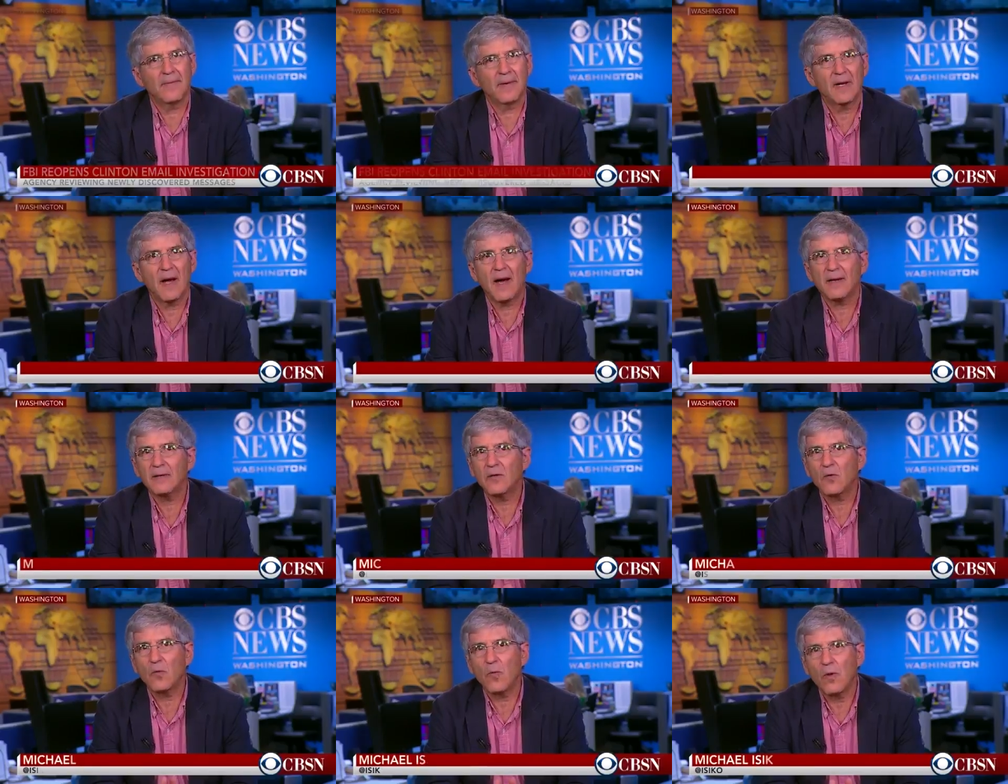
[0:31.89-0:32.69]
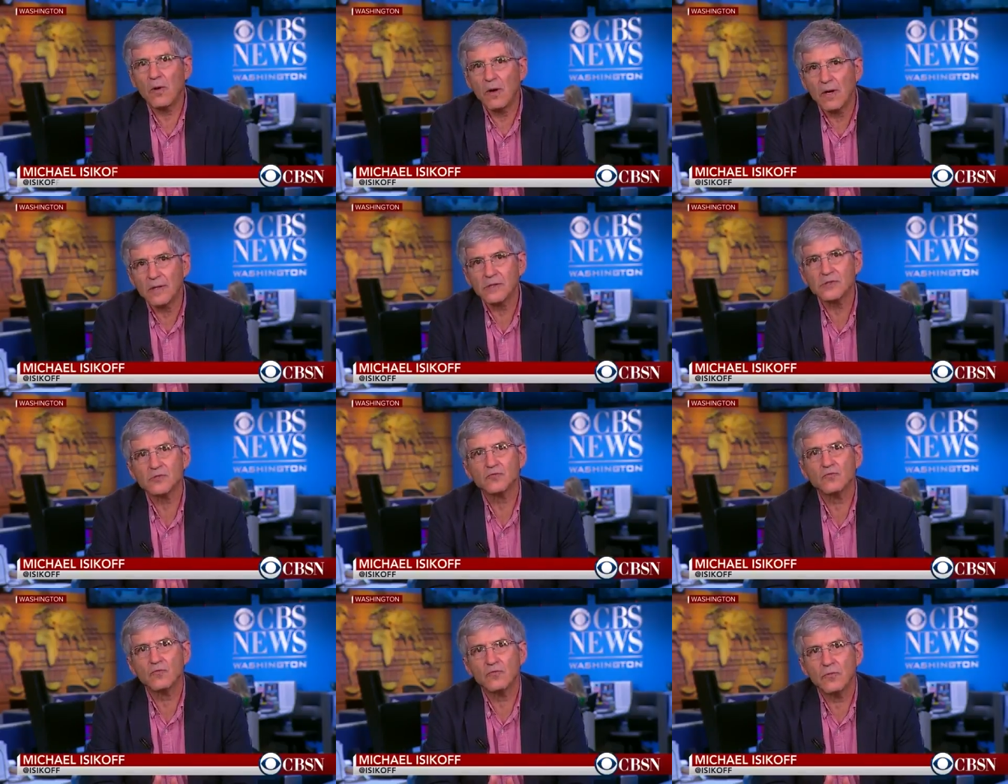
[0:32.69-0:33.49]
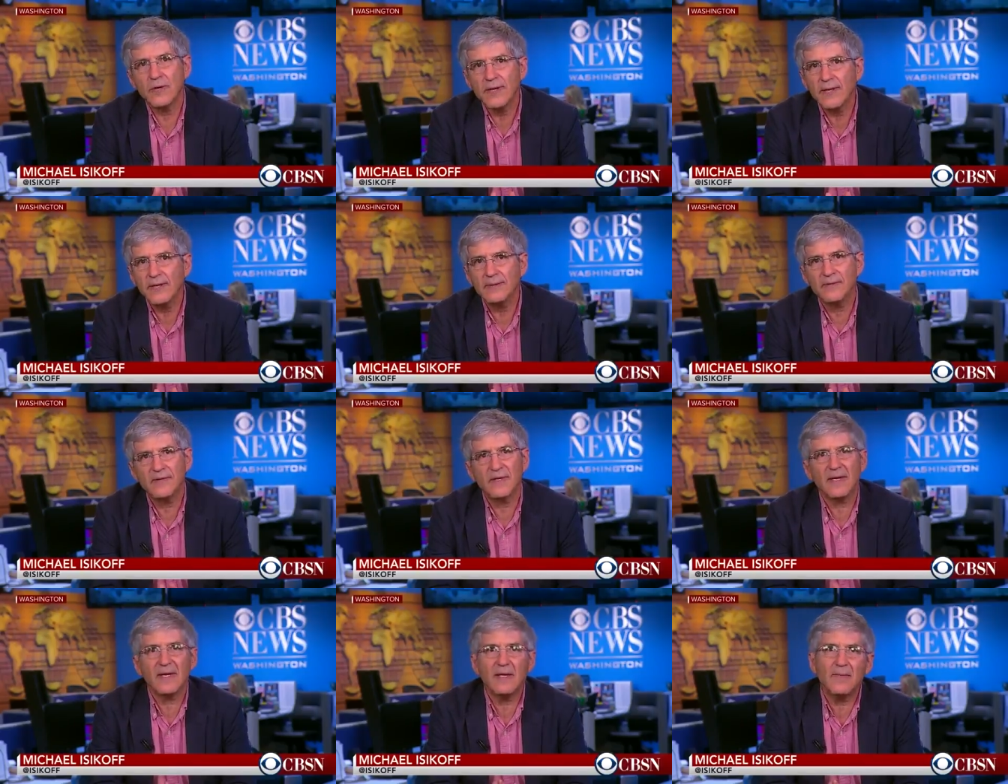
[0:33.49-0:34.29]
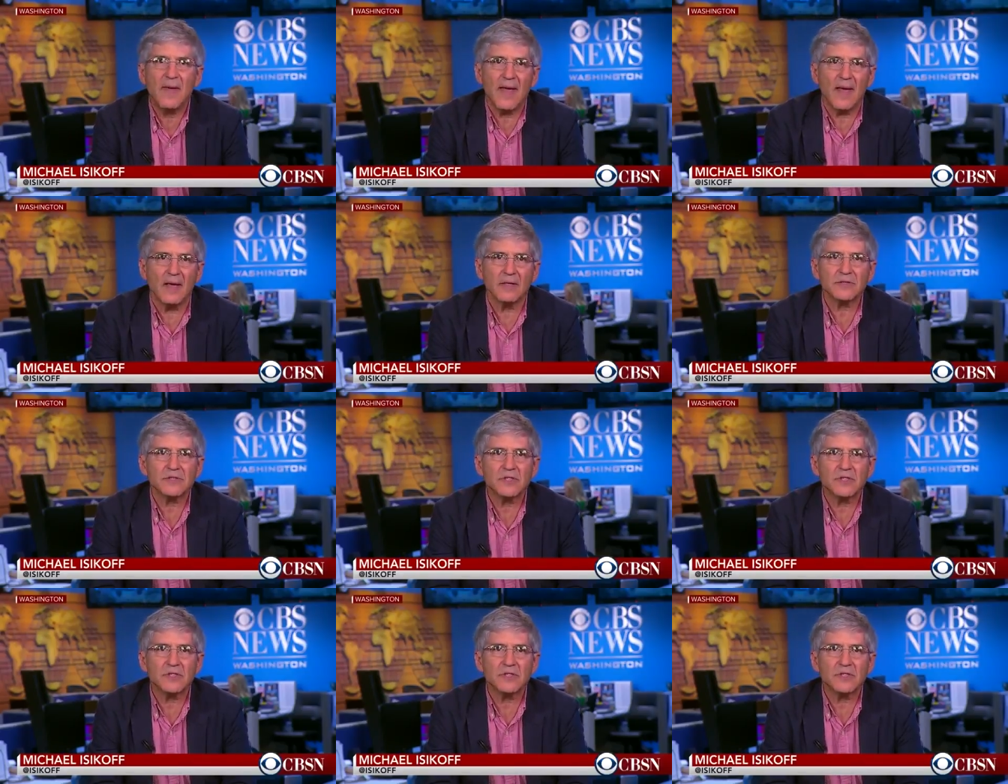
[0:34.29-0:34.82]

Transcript: gotten a warrant to read the emails,